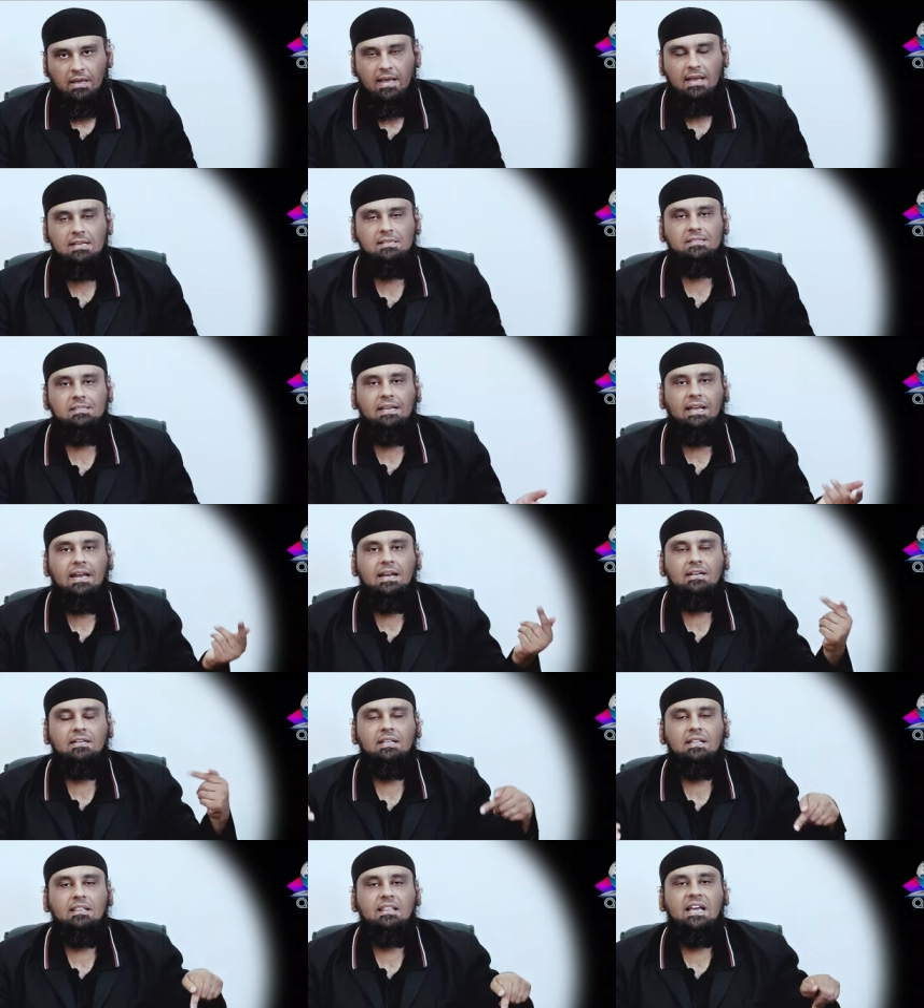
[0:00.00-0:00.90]
is
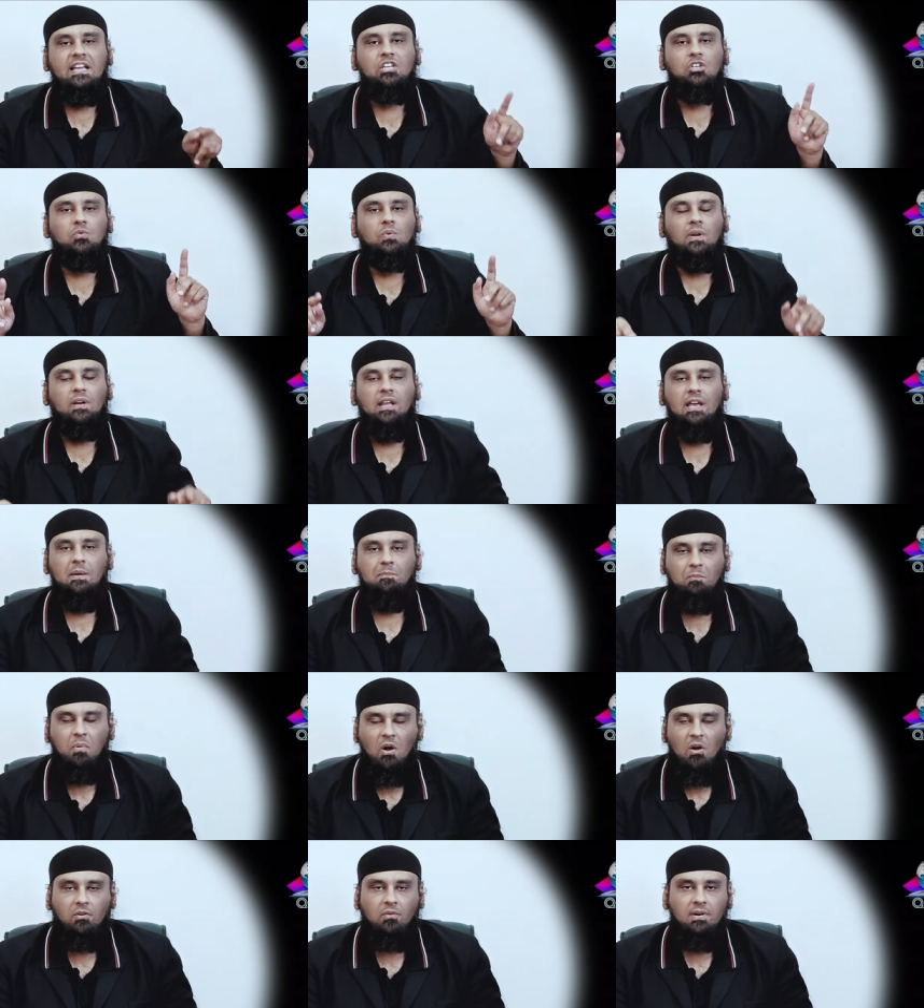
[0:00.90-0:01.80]
intellectual
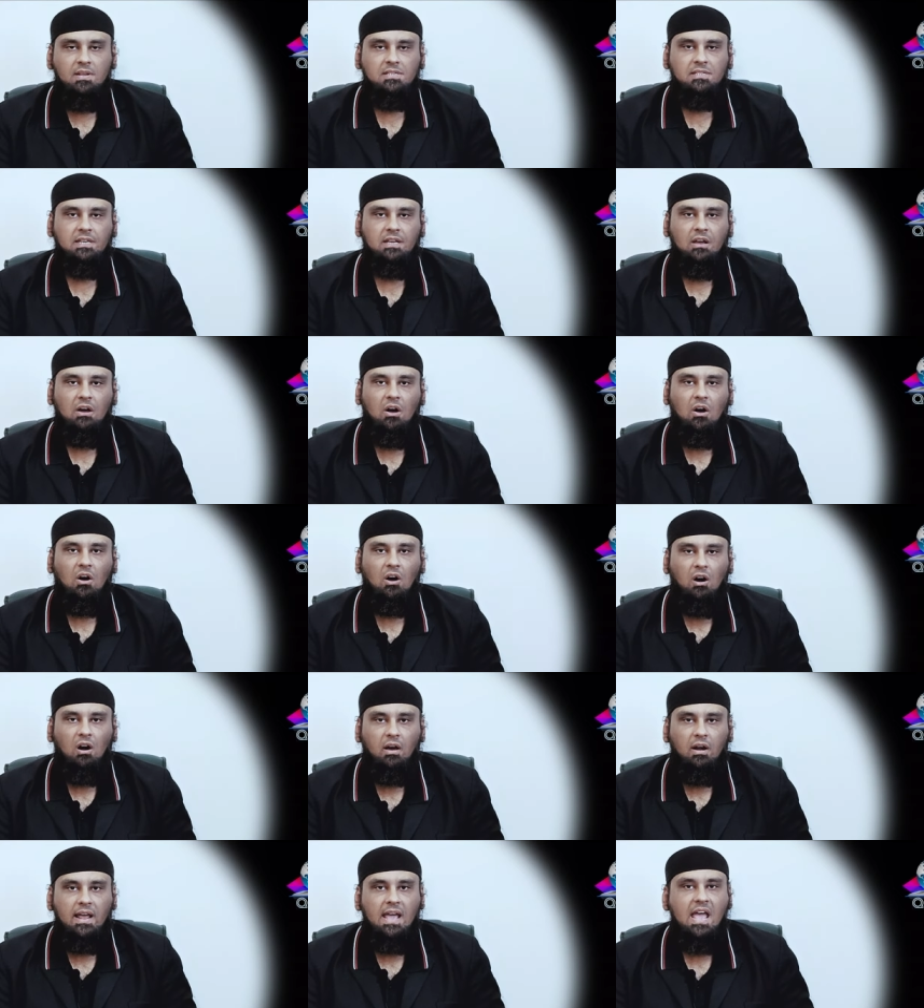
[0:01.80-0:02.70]
hypocrisy
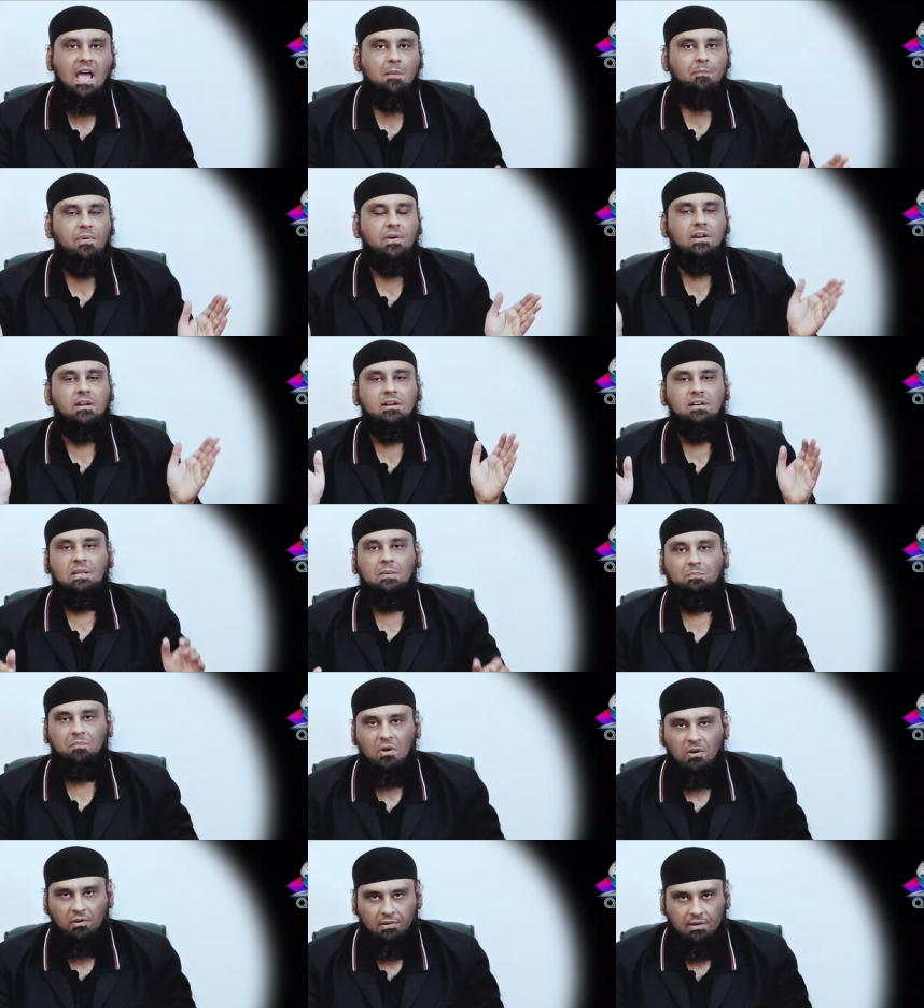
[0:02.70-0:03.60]
or apparent
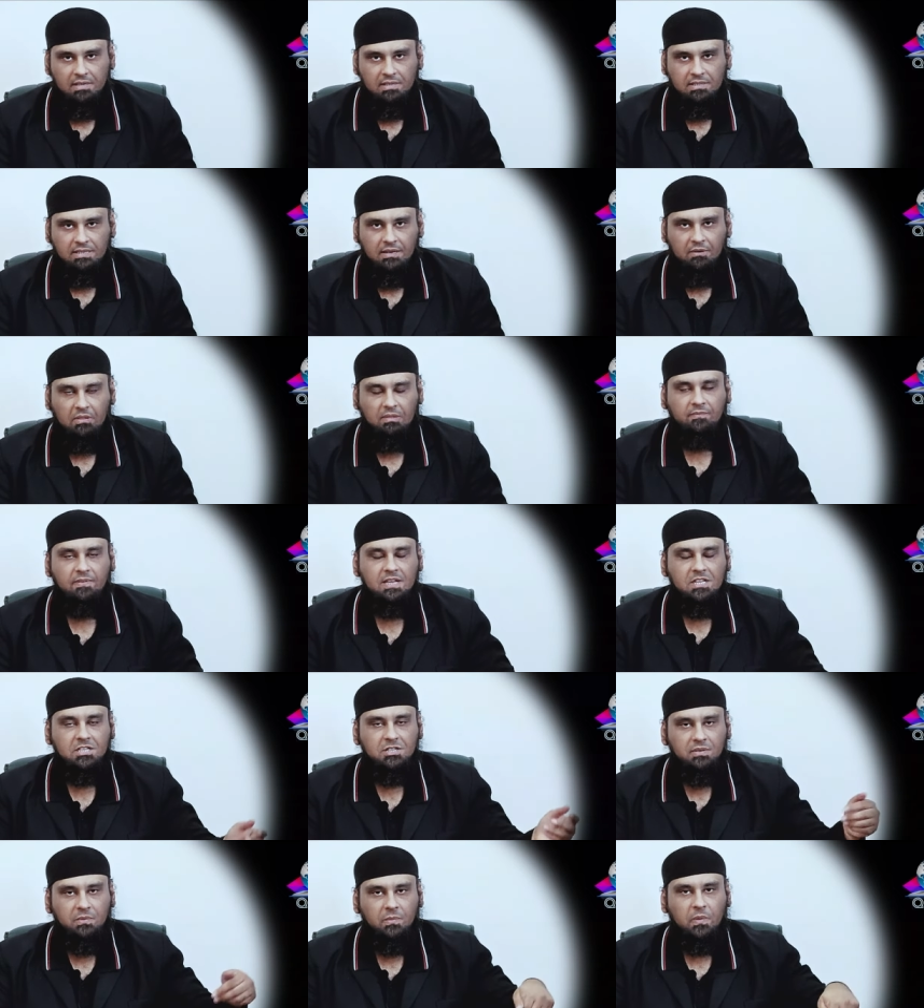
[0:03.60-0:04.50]
hypocrisy,
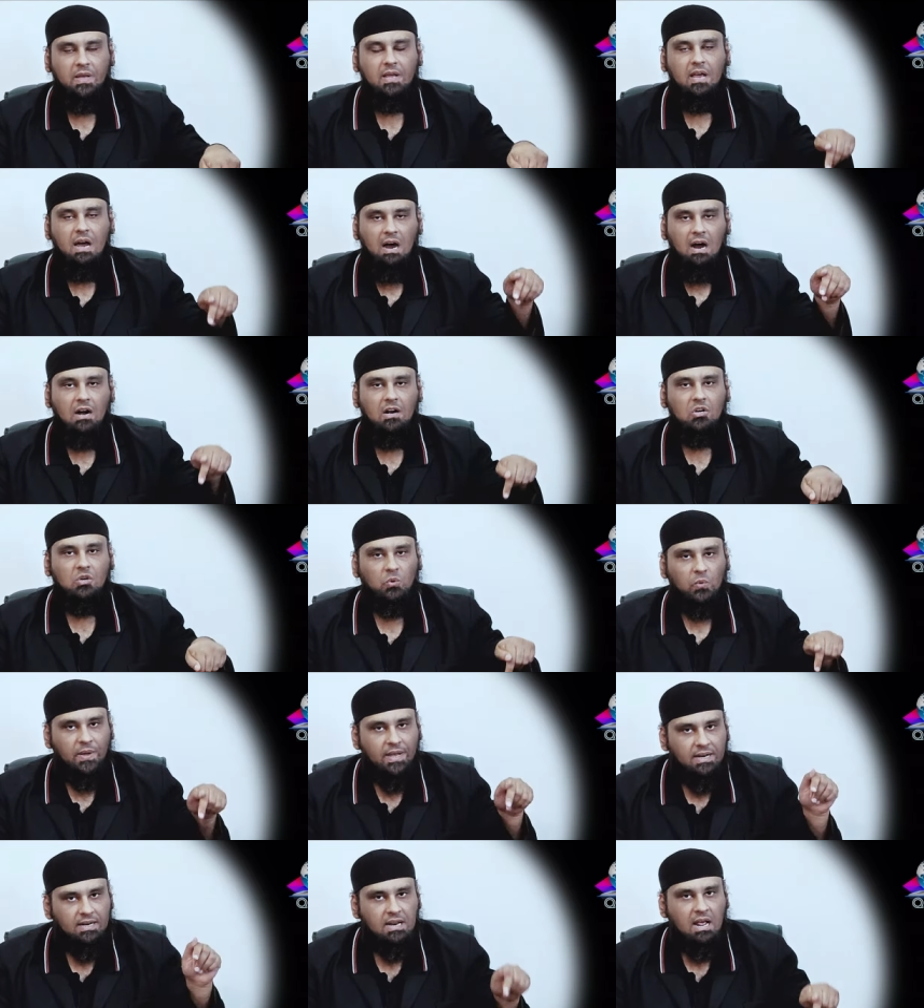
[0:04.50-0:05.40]
which we are
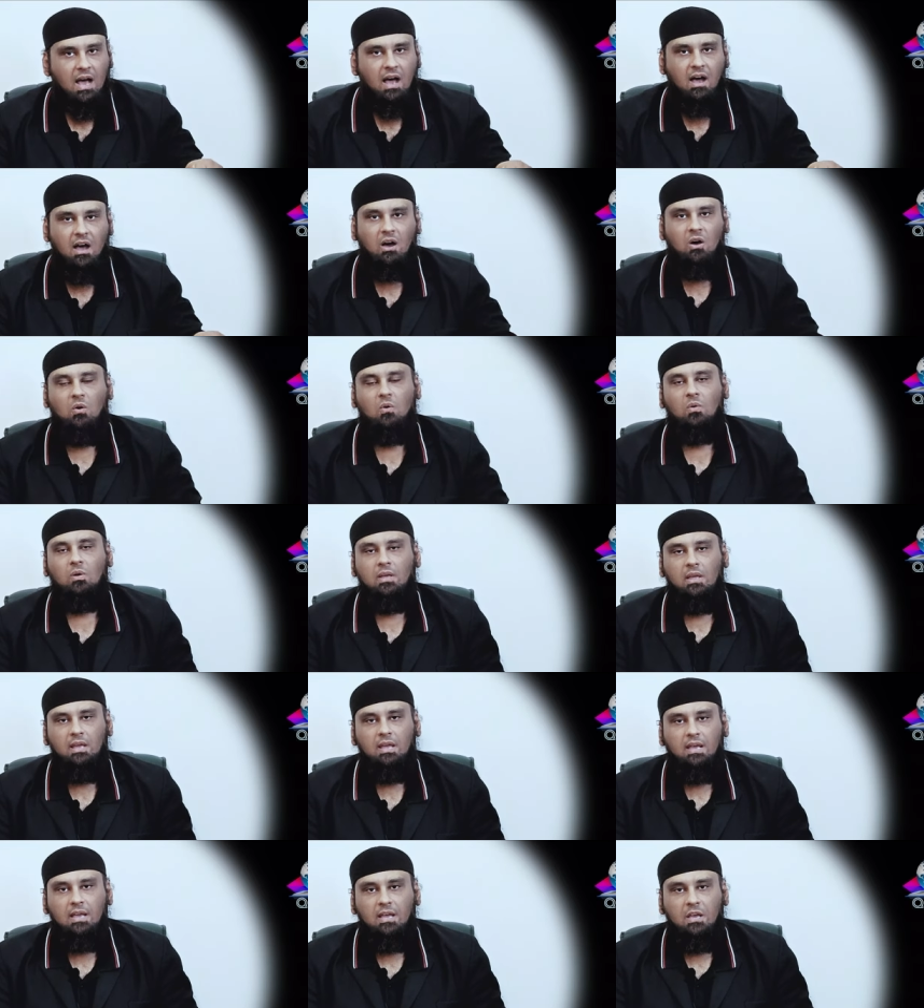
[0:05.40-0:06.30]
doing now,
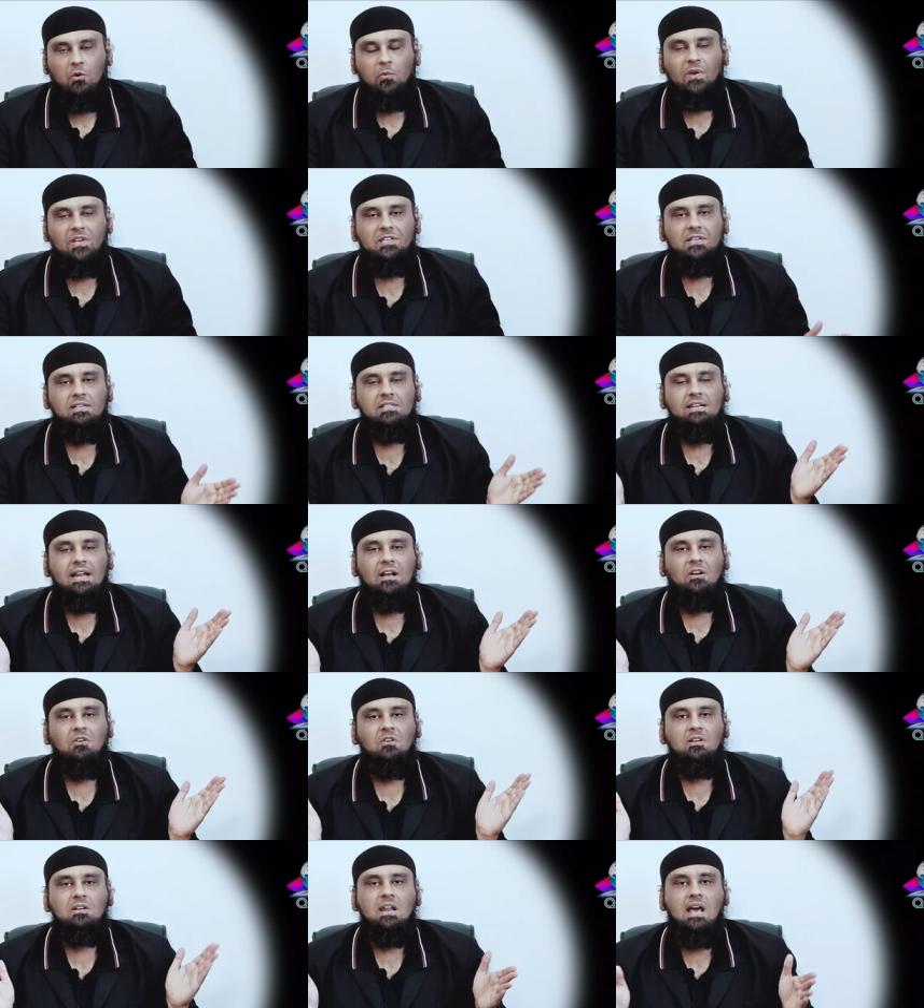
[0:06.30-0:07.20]
which is
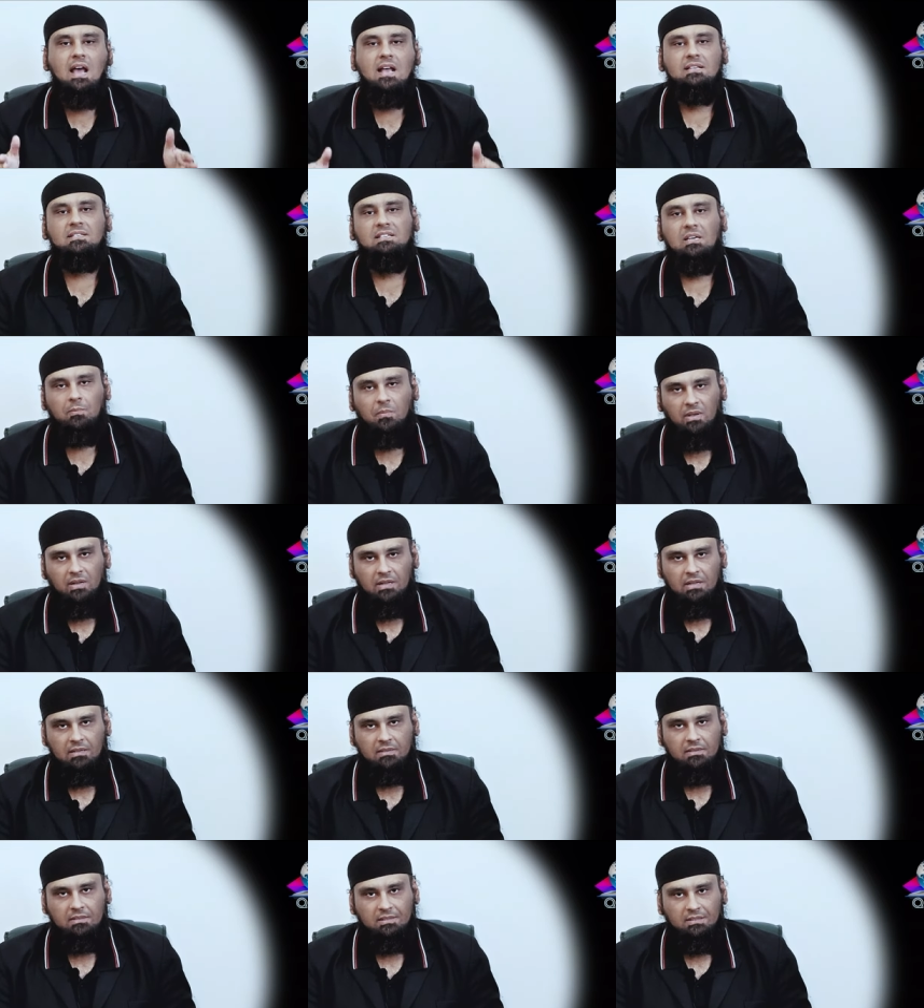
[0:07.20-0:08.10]

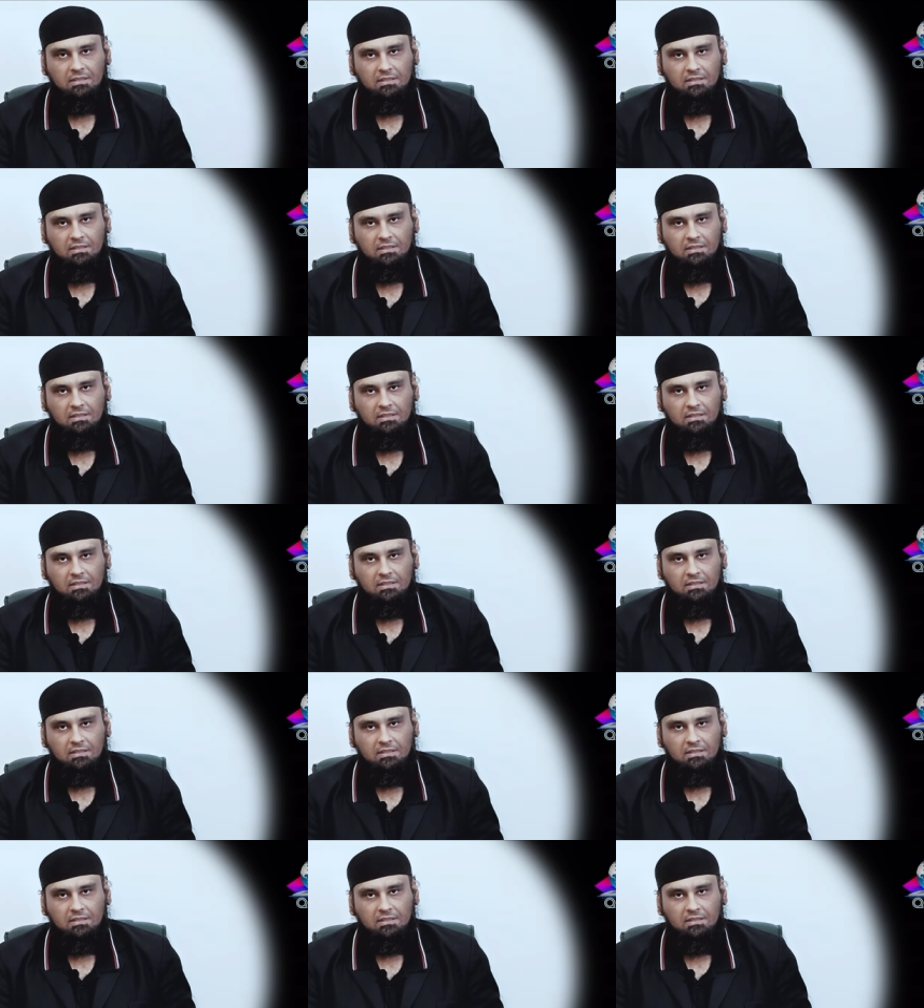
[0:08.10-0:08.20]
recognizable.